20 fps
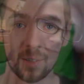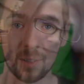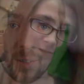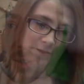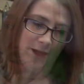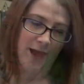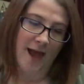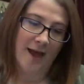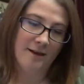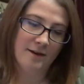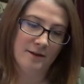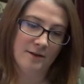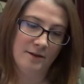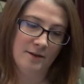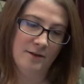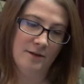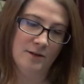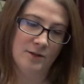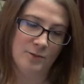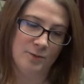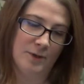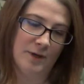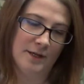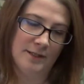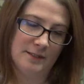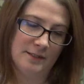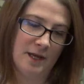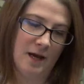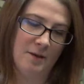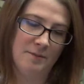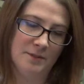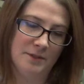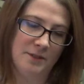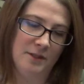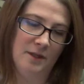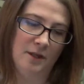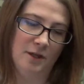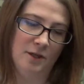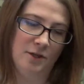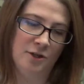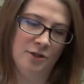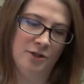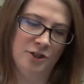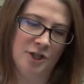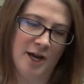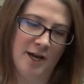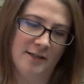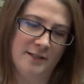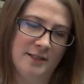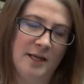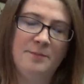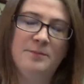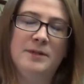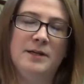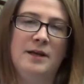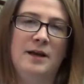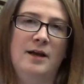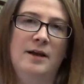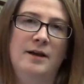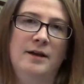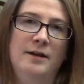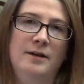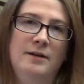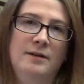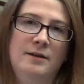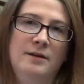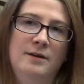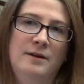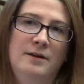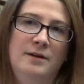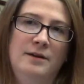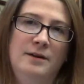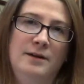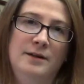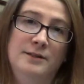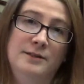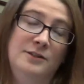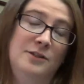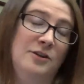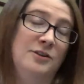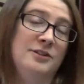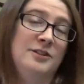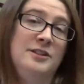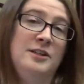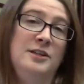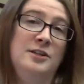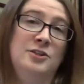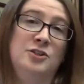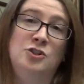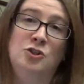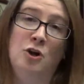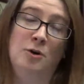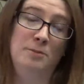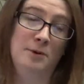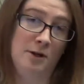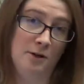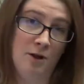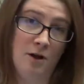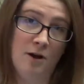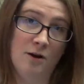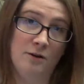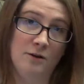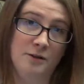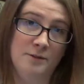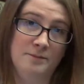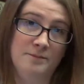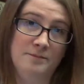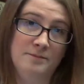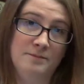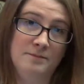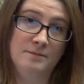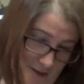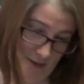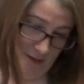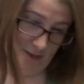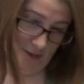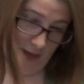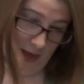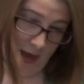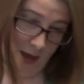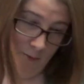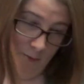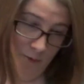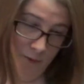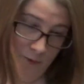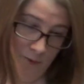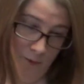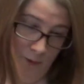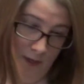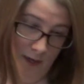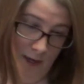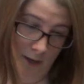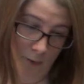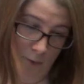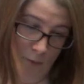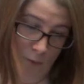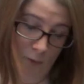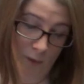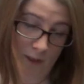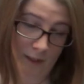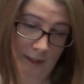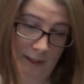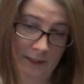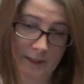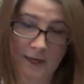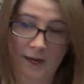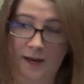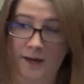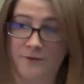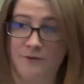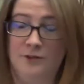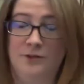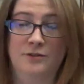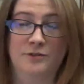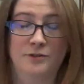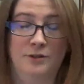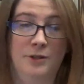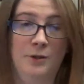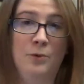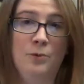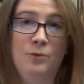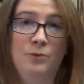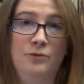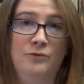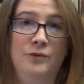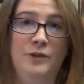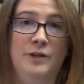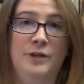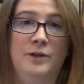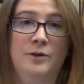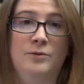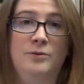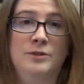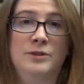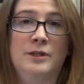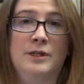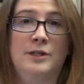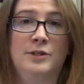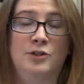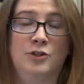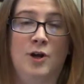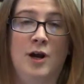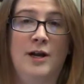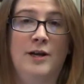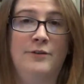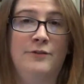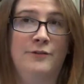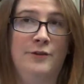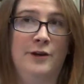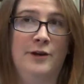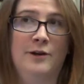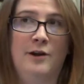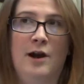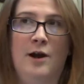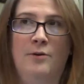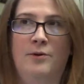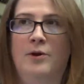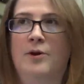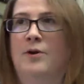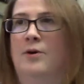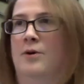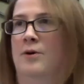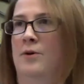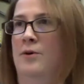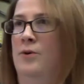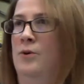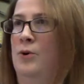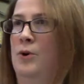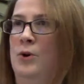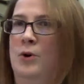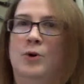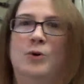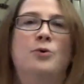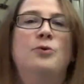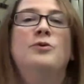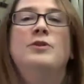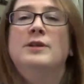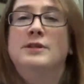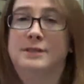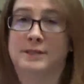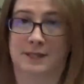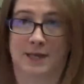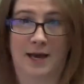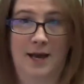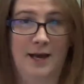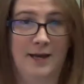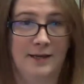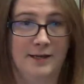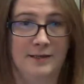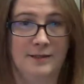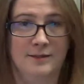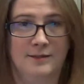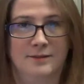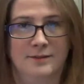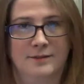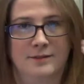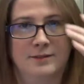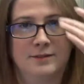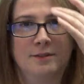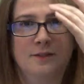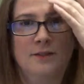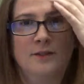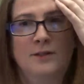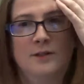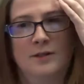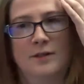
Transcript: That is when I stopped seeing JackSepticEye and started seeing Shawn McLaughlin. That was when I really dived into the old videos and tried to figure out who this guy is.